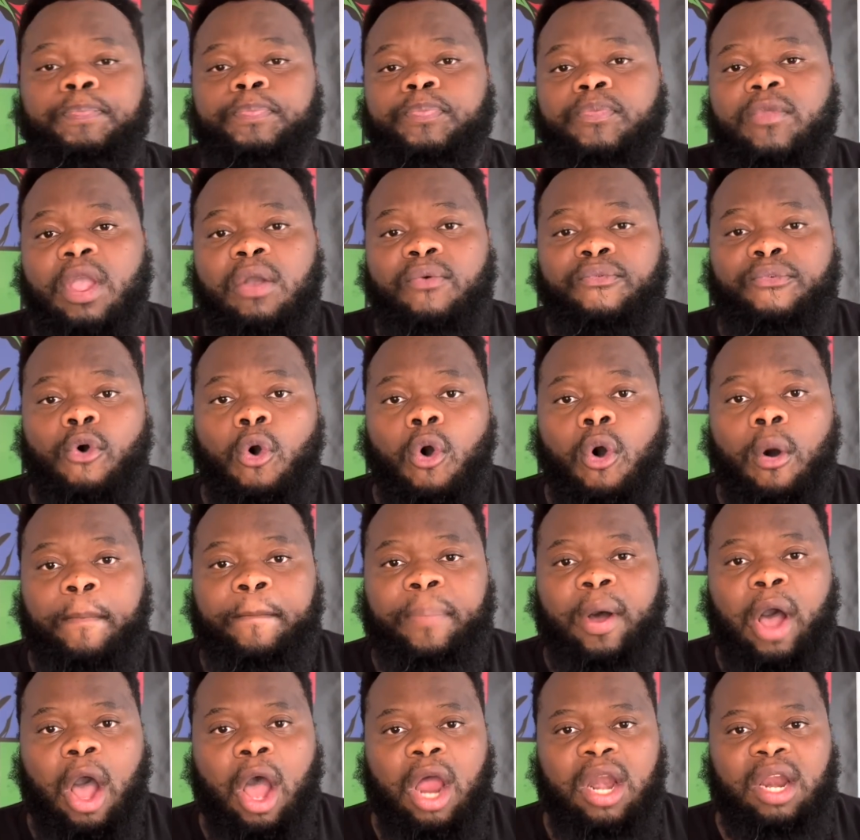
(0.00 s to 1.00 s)
for
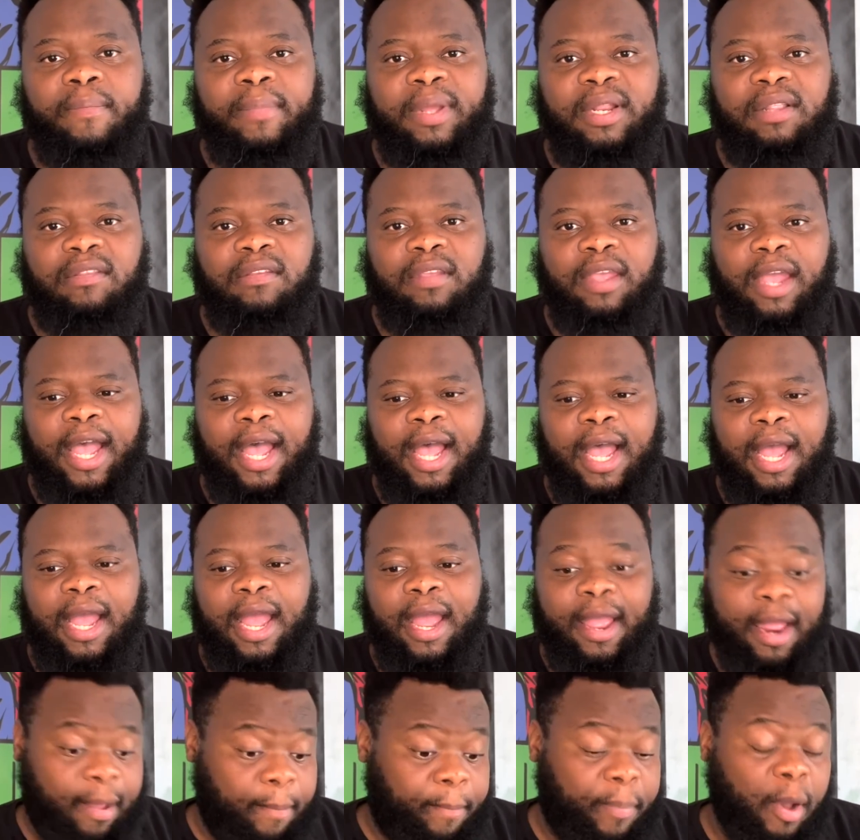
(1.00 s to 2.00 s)
Parliament,
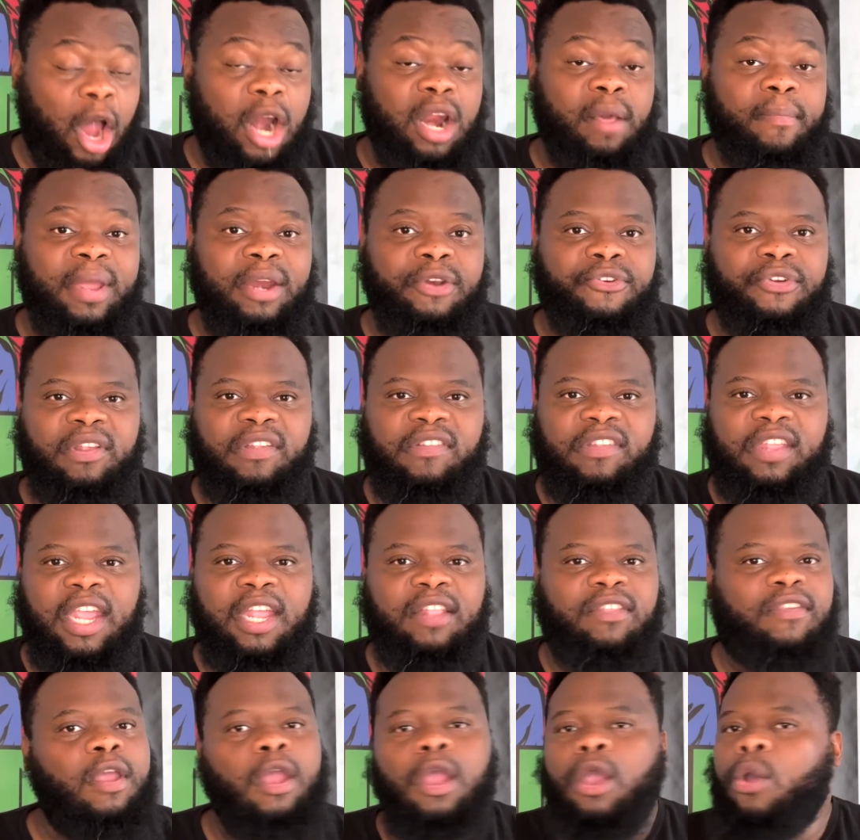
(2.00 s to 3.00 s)
a parliamentary
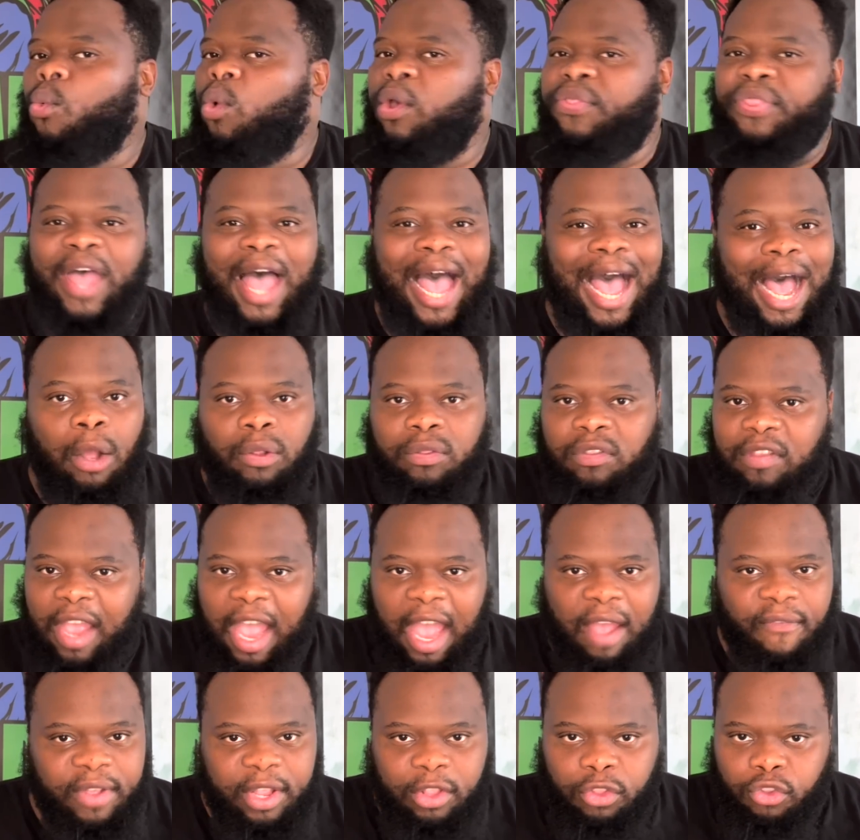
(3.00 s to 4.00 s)
seat, without
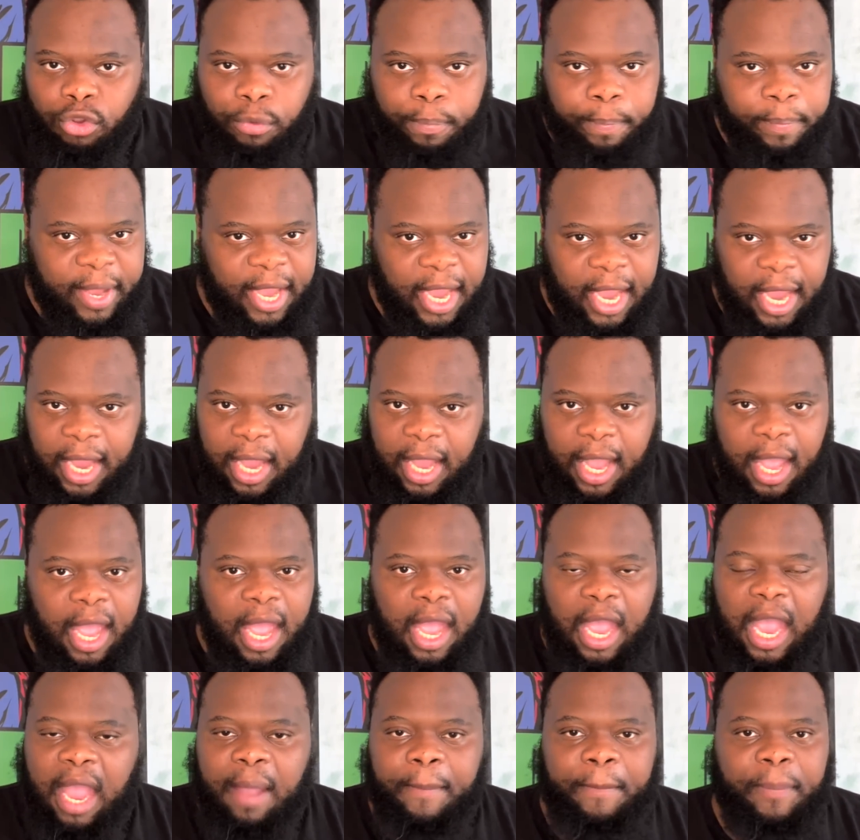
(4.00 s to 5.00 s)
having to be
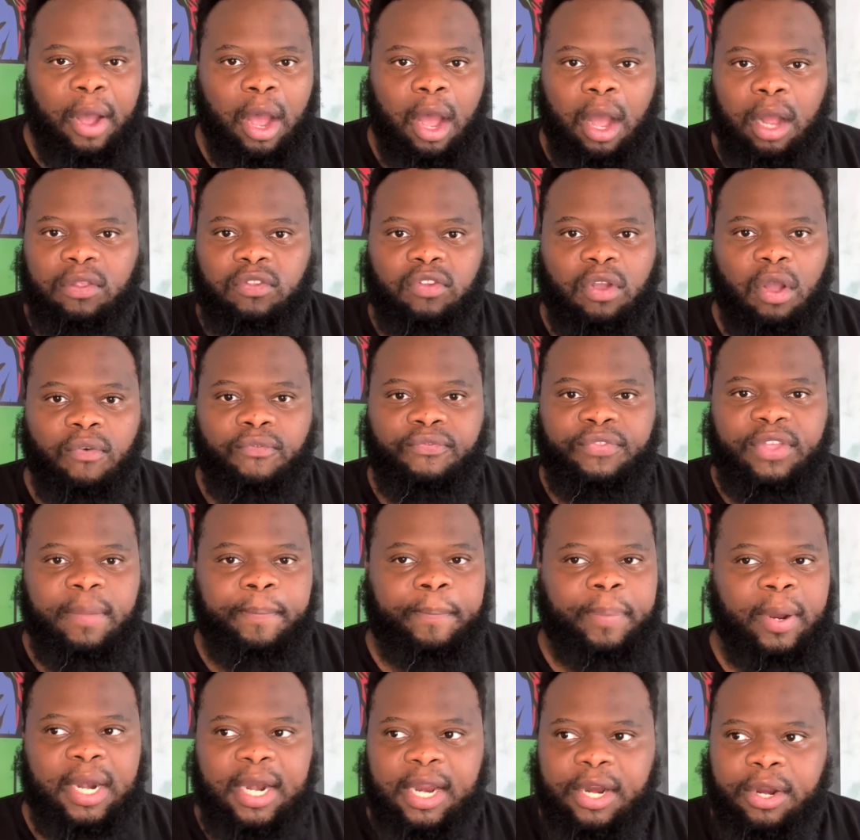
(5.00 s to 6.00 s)
a part of the
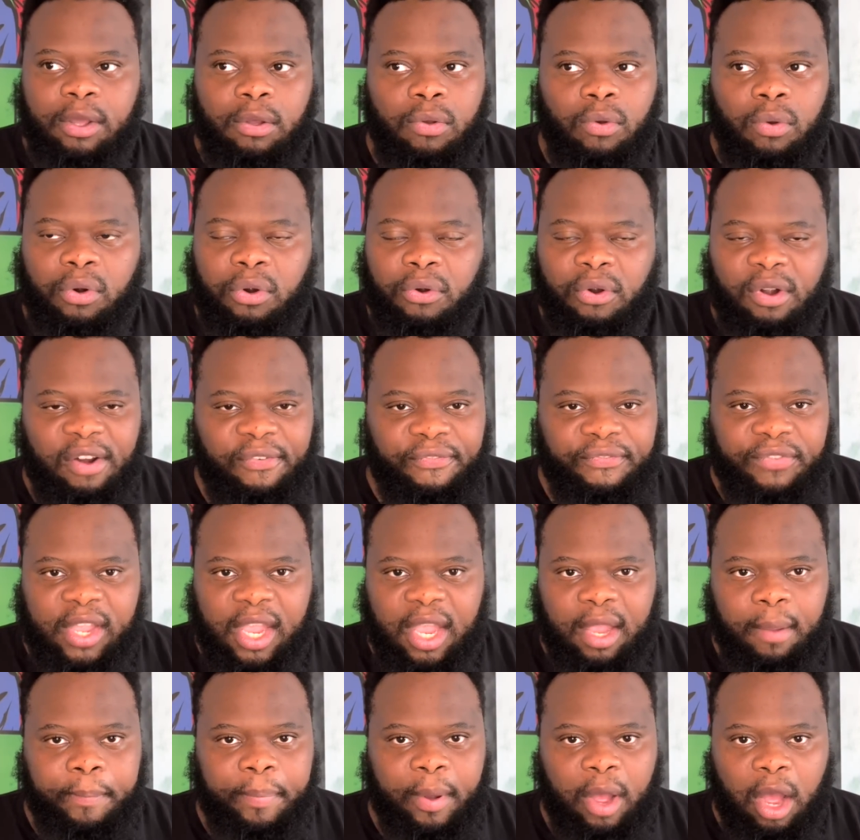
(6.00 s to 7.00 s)
political
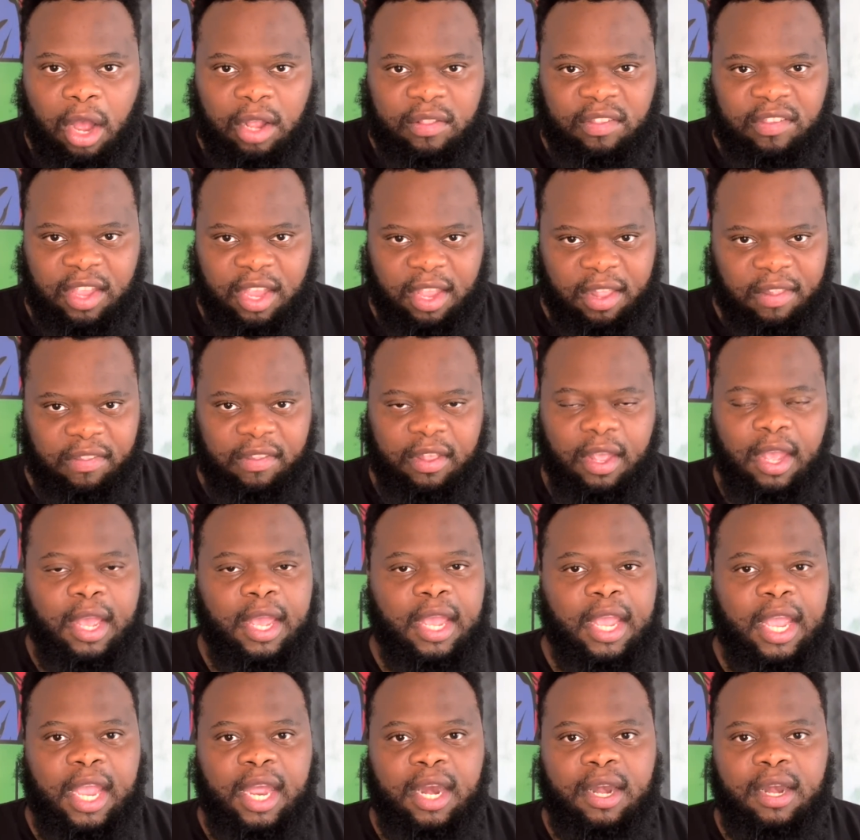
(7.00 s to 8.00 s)
grifting parties
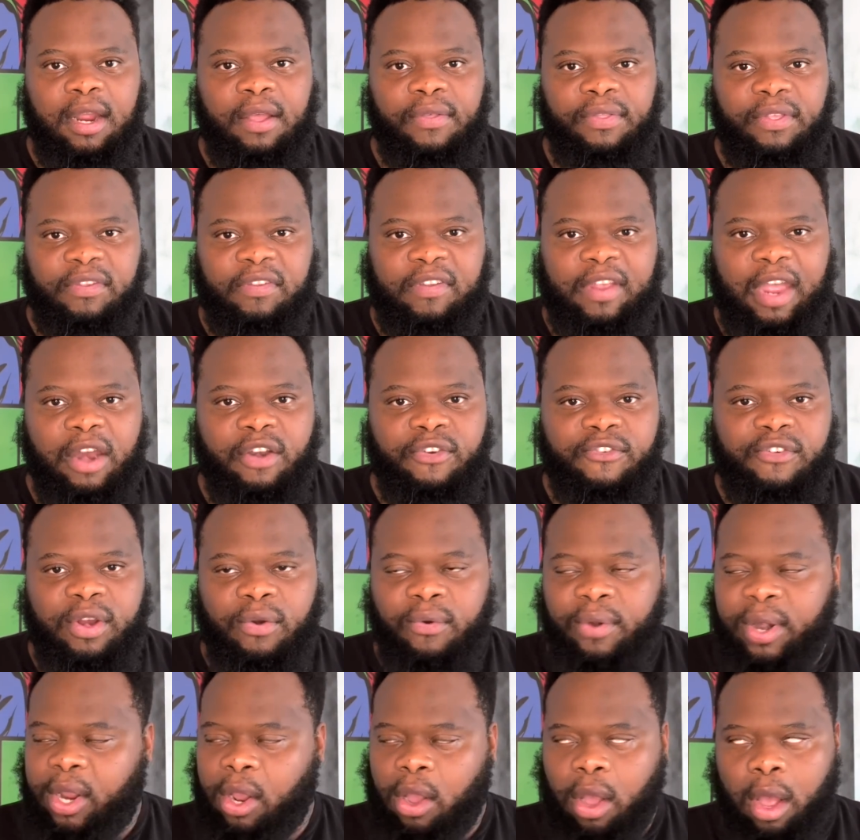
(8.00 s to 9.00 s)
in this country,
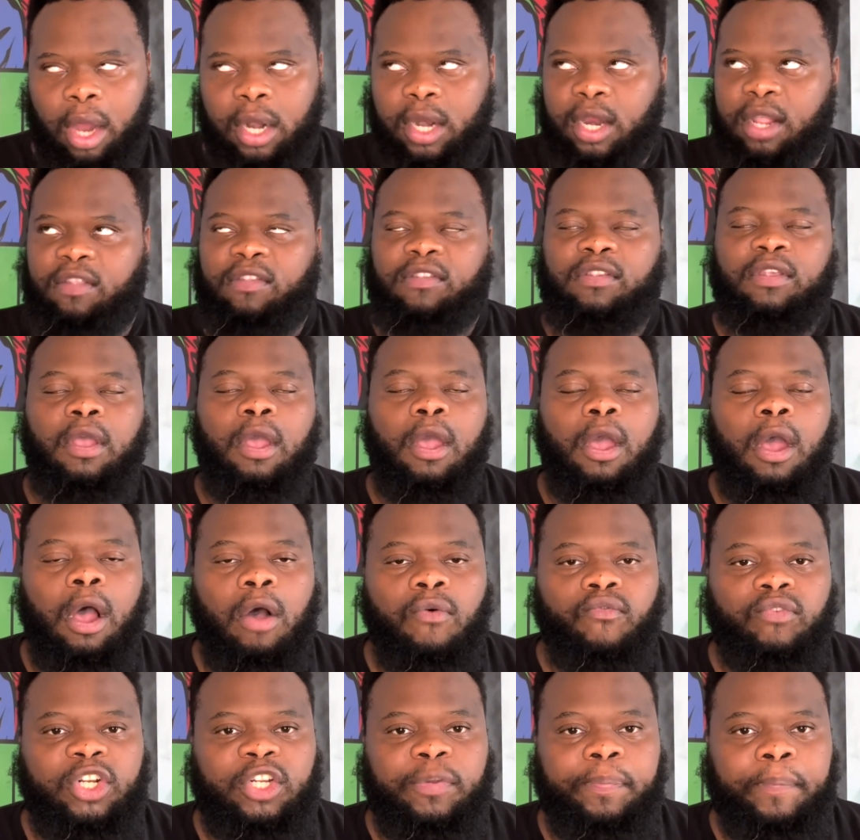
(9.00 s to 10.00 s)
regardless
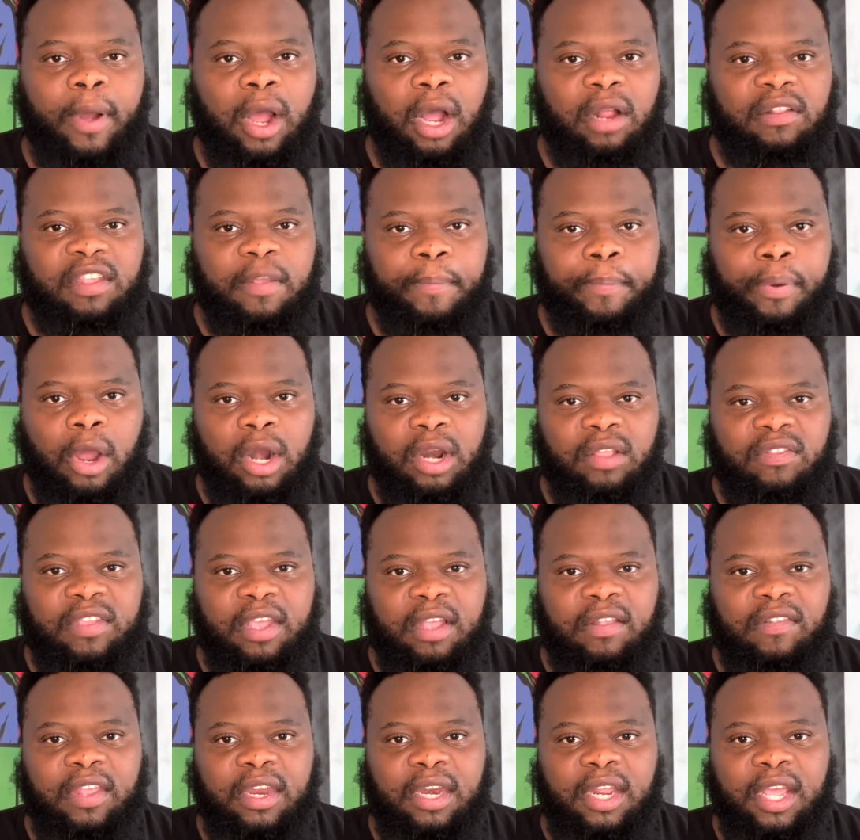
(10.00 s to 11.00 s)
of which party
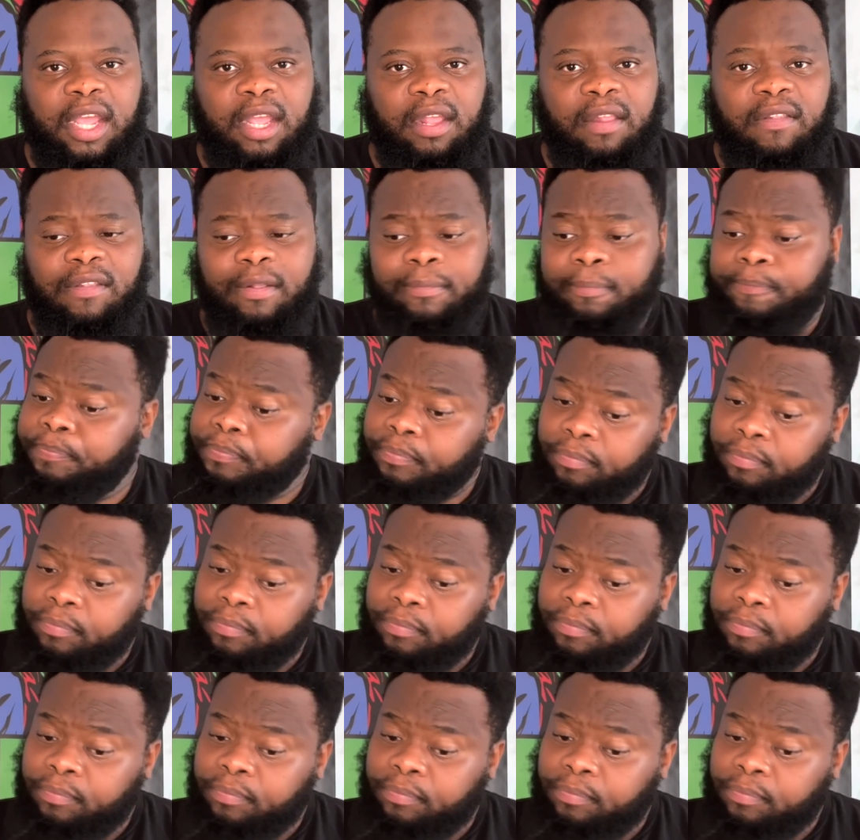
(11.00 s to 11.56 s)
politics it is.